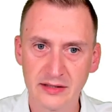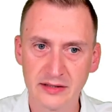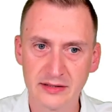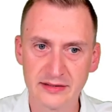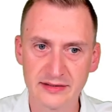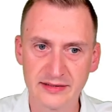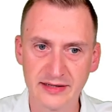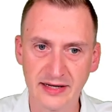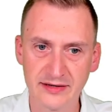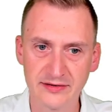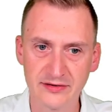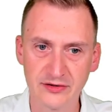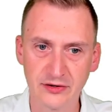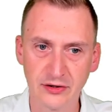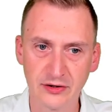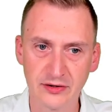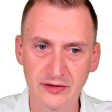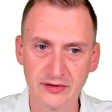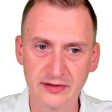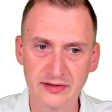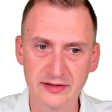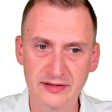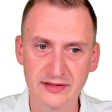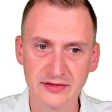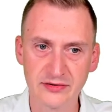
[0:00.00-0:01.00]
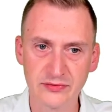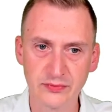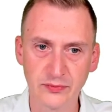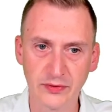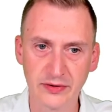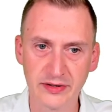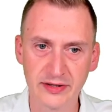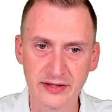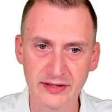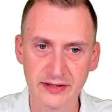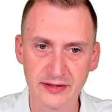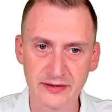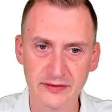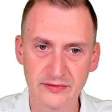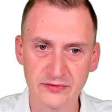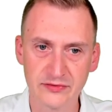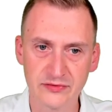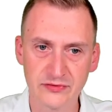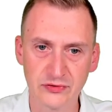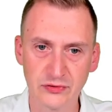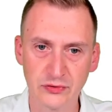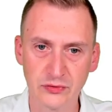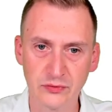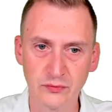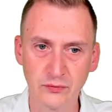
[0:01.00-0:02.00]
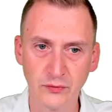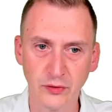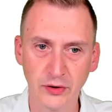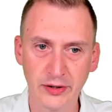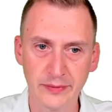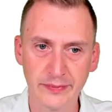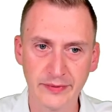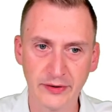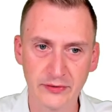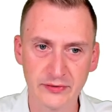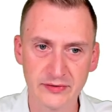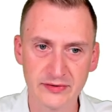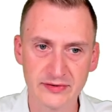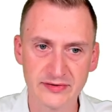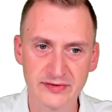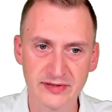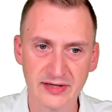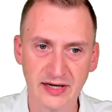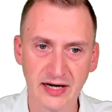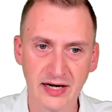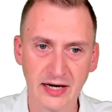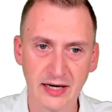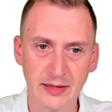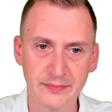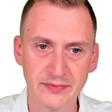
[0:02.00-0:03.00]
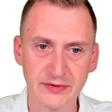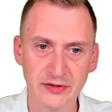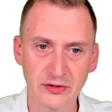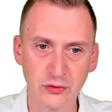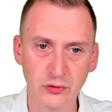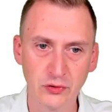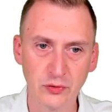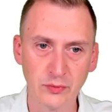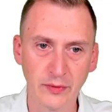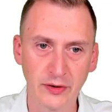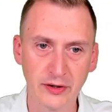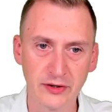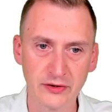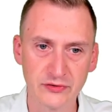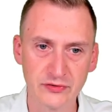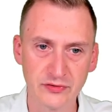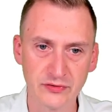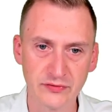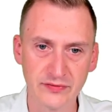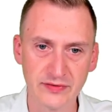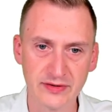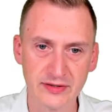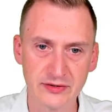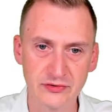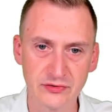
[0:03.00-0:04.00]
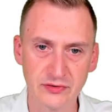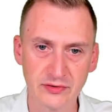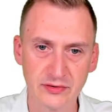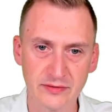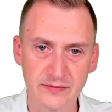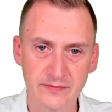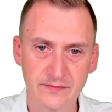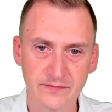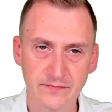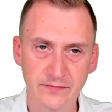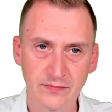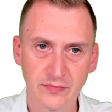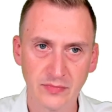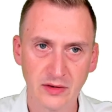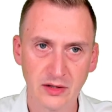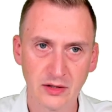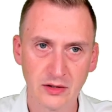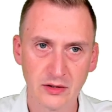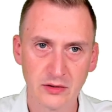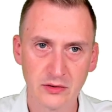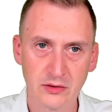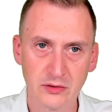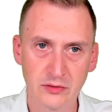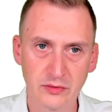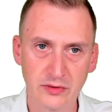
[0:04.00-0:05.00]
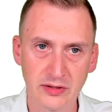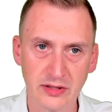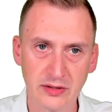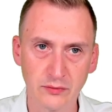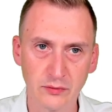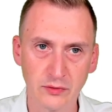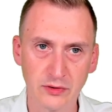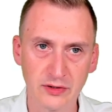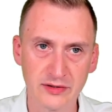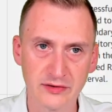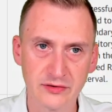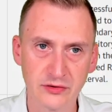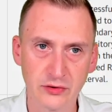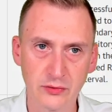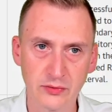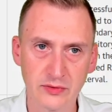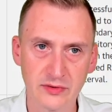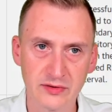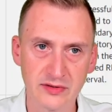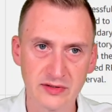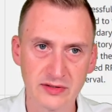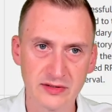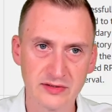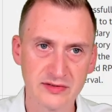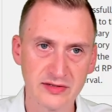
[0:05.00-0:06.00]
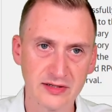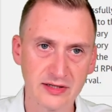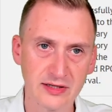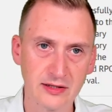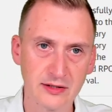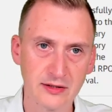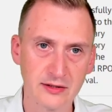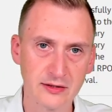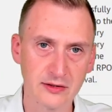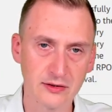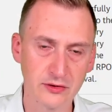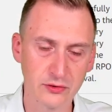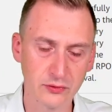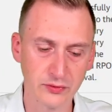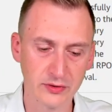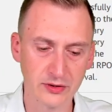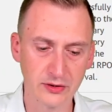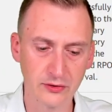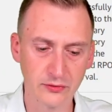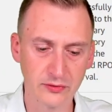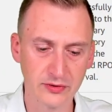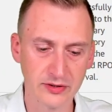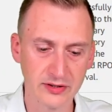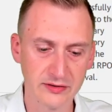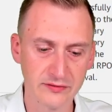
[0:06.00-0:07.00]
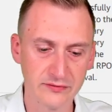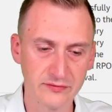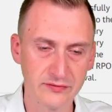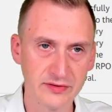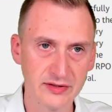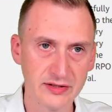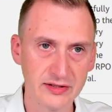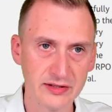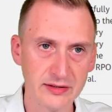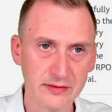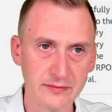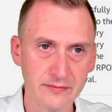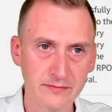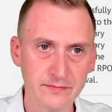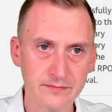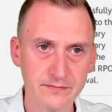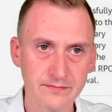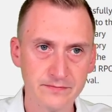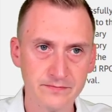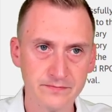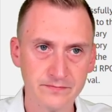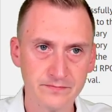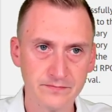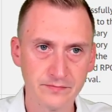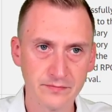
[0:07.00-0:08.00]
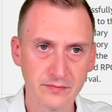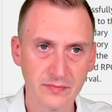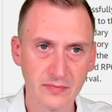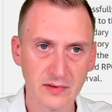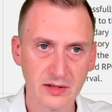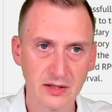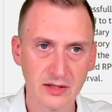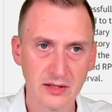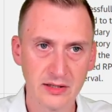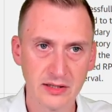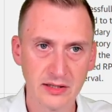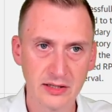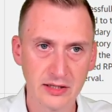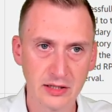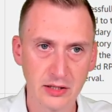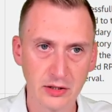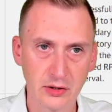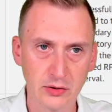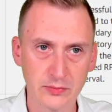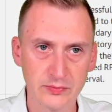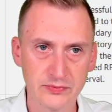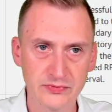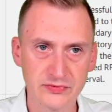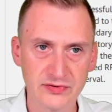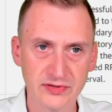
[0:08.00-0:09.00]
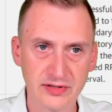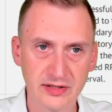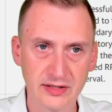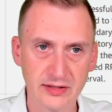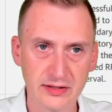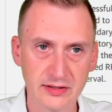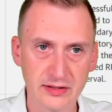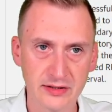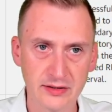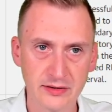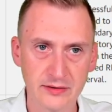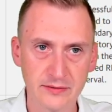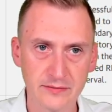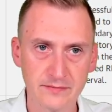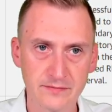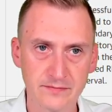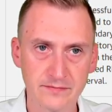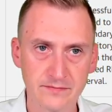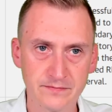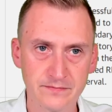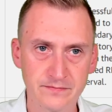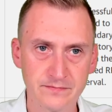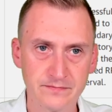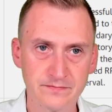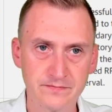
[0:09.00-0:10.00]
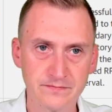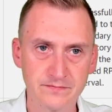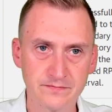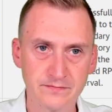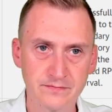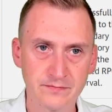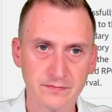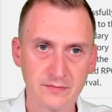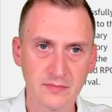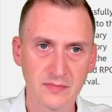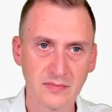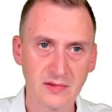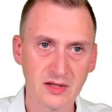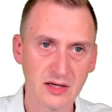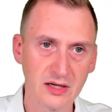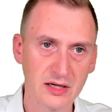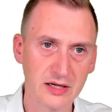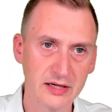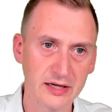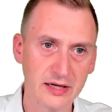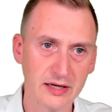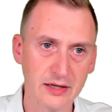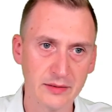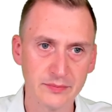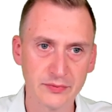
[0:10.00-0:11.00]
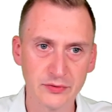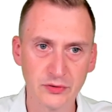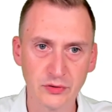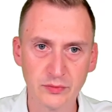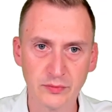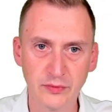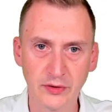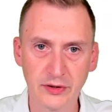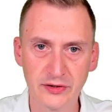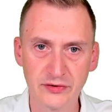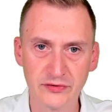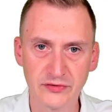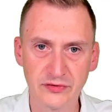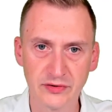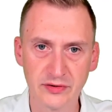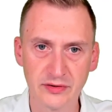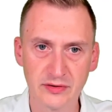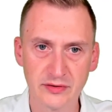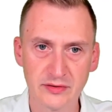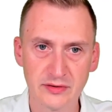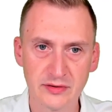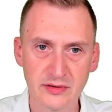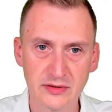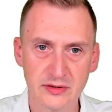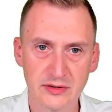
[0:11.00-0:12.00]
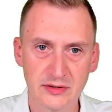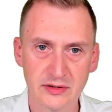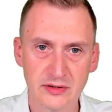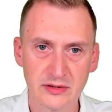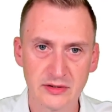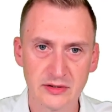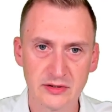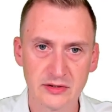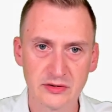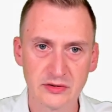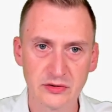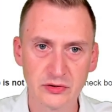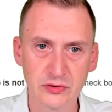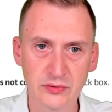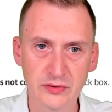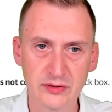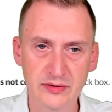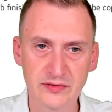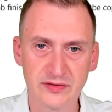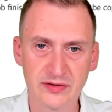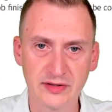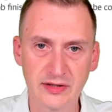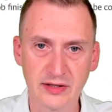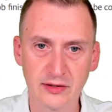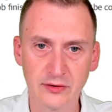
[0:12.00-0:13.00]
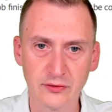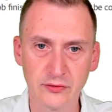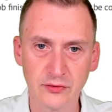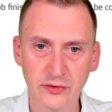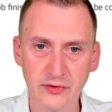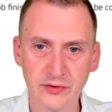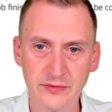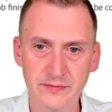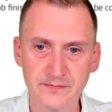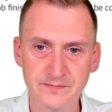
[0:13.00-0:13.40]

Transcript: that's not this one here. So what about this RPO monitor feature? Okay, well, let's go and take a quick look here. Veeam Help Center, the RPO monitor. Go and take a look.